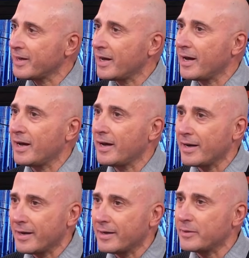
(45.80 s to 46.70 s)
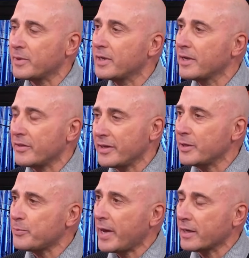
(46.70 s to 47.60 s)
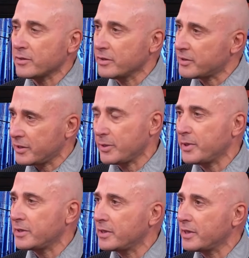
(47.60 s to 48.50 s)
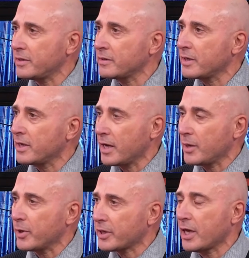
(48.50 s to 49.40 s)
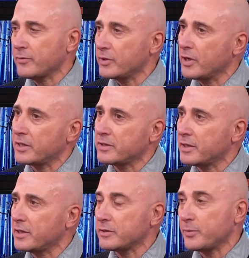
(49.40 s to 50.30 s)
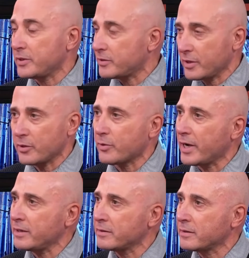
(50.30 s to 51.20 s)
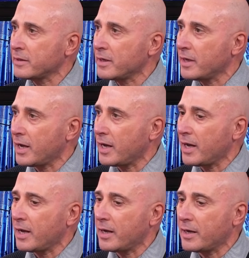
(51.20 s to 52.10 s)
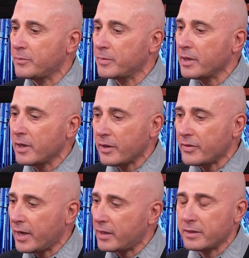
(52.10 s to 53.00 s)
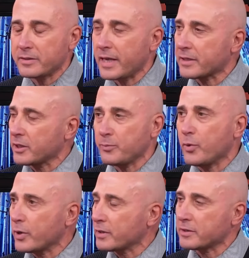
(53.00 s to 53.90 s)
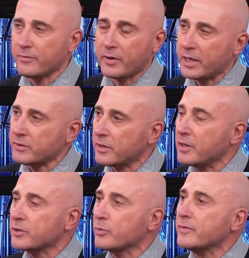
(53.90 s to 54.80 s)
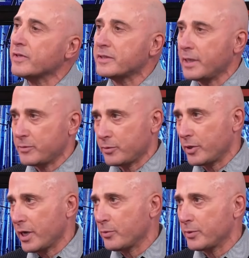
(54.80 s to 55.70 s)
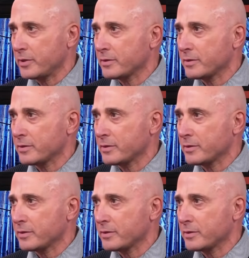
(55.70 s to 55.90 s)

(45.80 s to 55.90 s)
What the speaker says: The impact on the CBD by COVID-19 has been so great that it's actually pointless for us to even attempt to reopen.